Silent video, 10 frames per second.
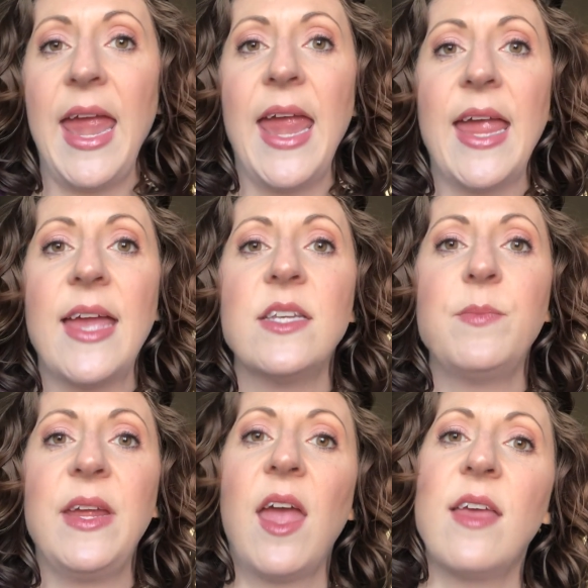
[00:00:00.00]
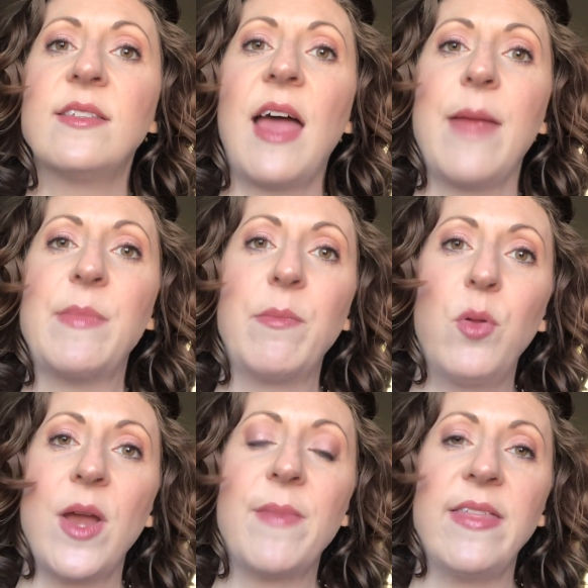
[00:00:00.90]
and because I'm
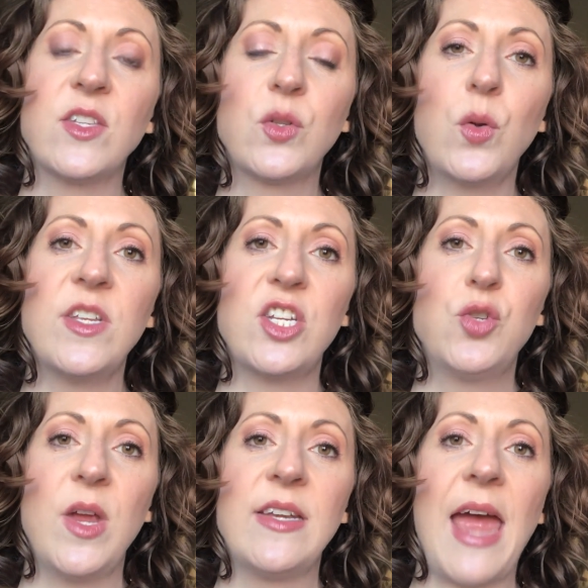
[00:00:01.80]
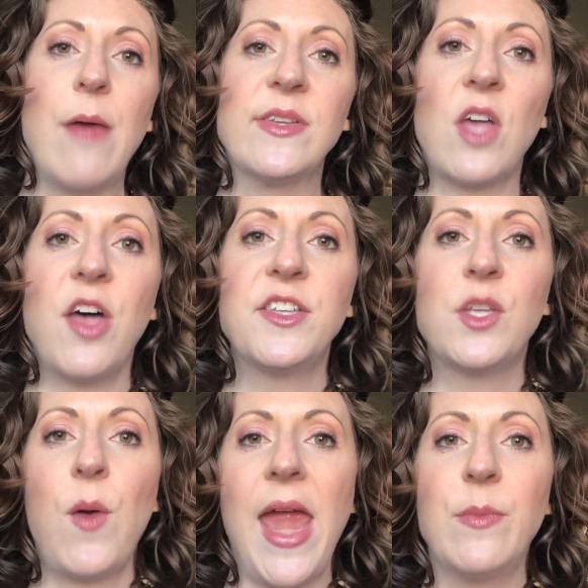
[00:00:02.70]
employed by the school district, I was
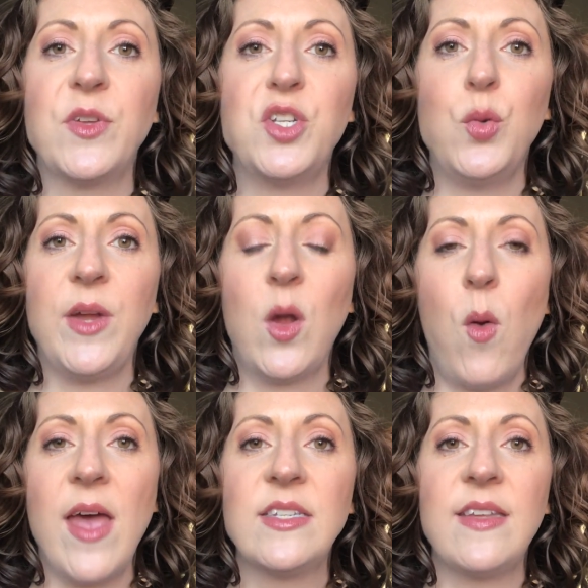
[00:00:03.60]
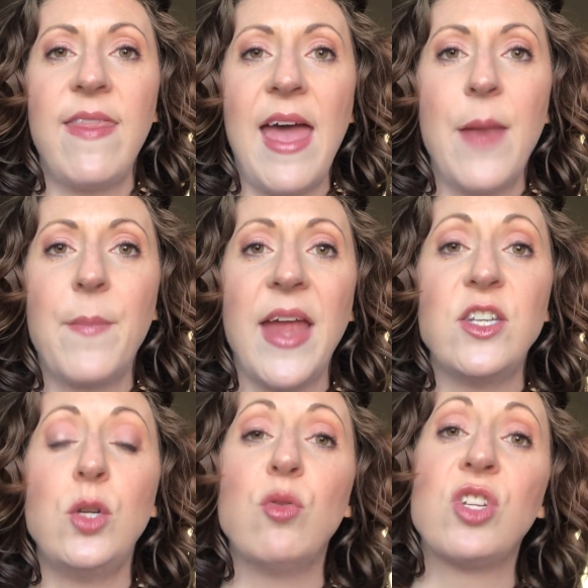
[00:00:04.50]
also able to request that my
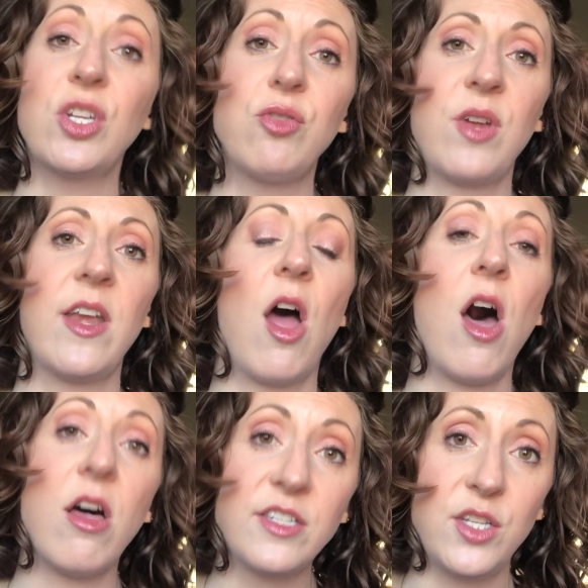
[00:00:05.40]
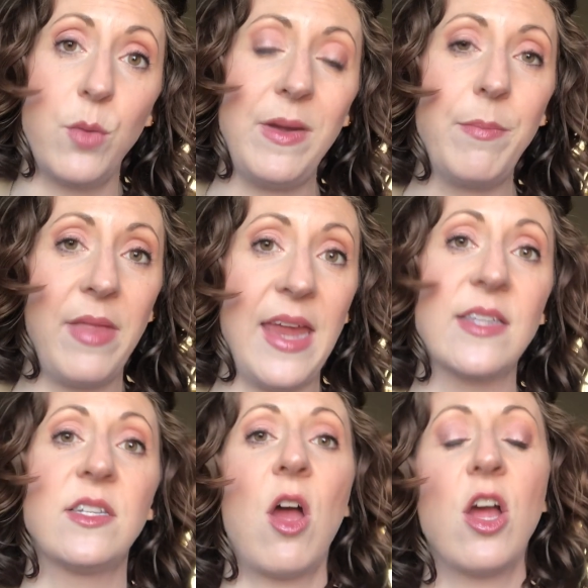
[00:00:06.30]
2 children also be
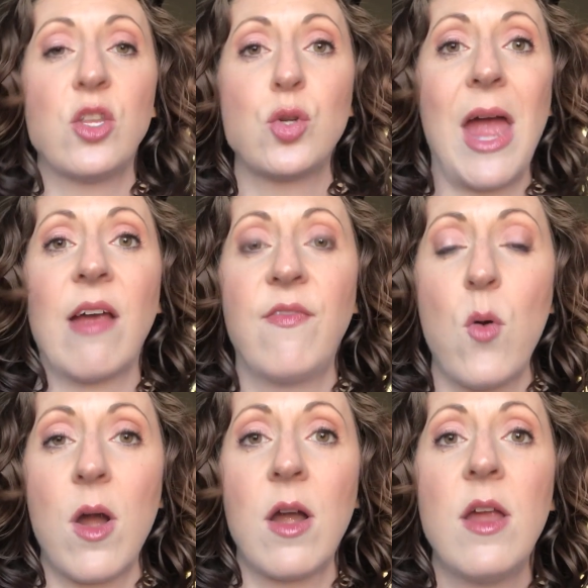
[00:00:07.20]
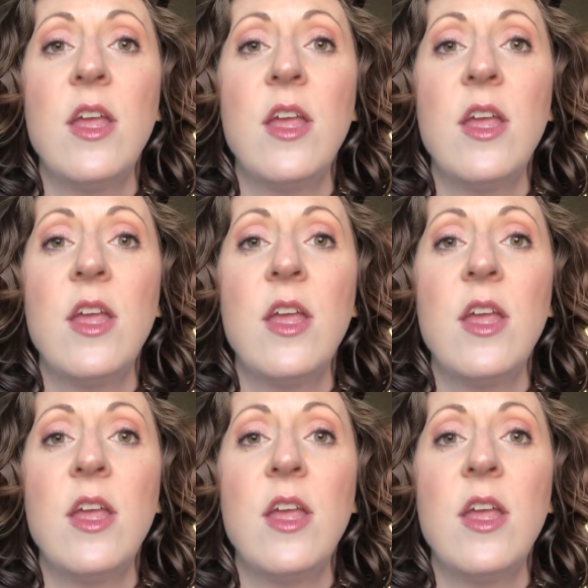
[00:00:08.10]
placed on track 4.